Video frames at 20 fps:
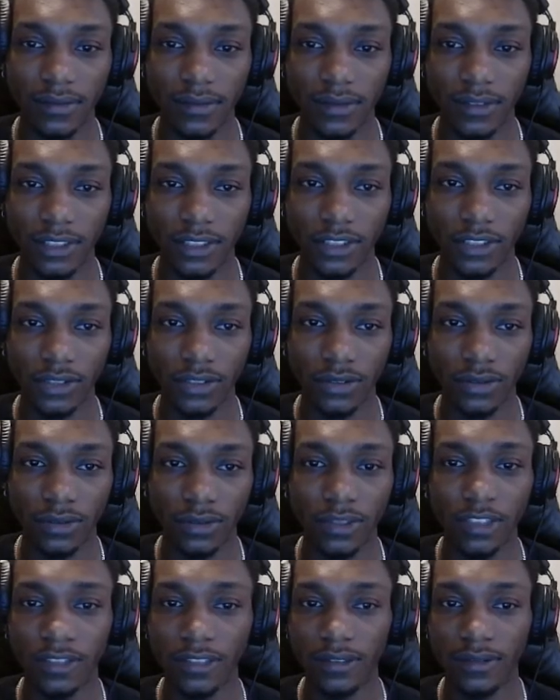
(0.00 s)

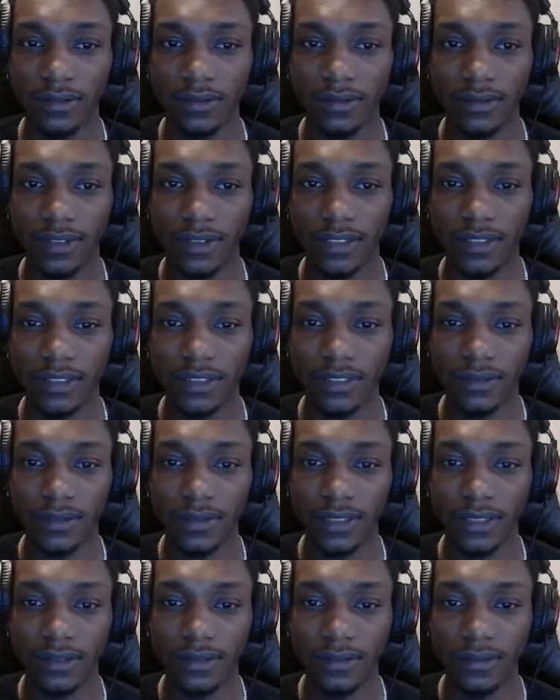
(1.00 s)
Sure. Let's see
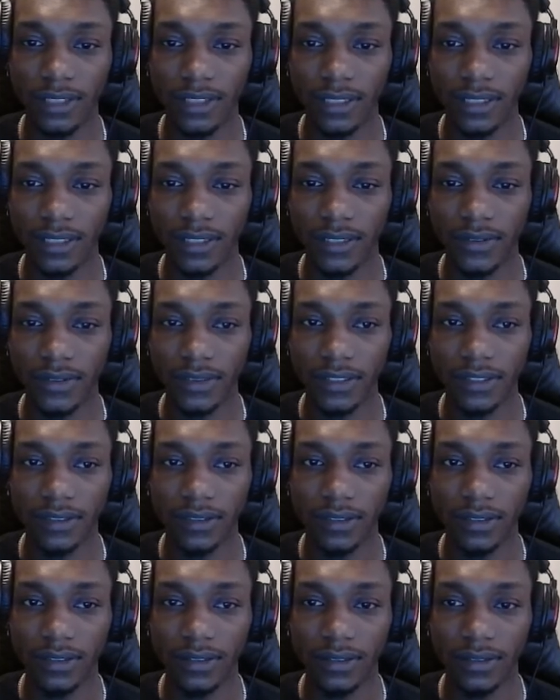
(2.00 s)
what it gives
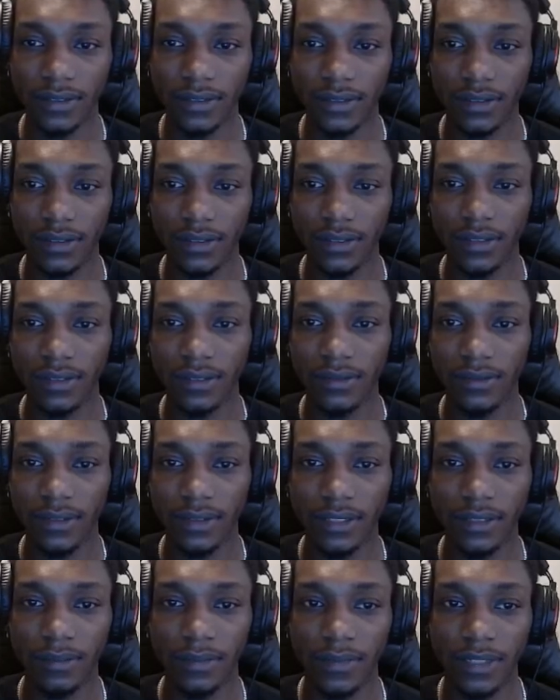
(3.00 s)
us.
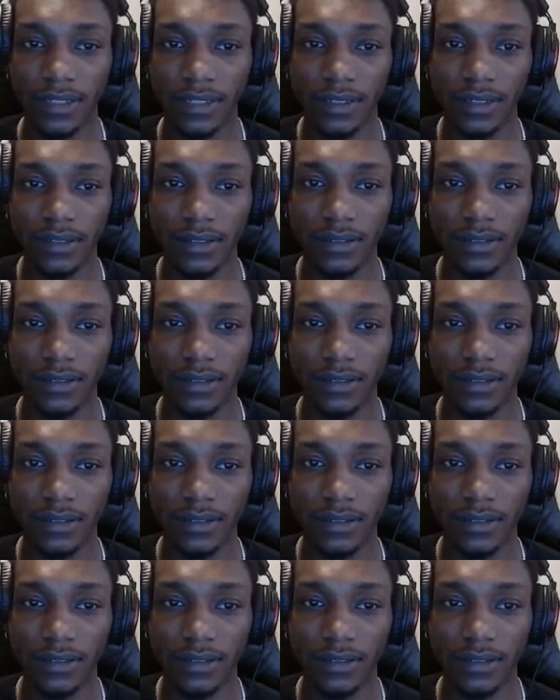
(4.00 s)
We're gonna buy it.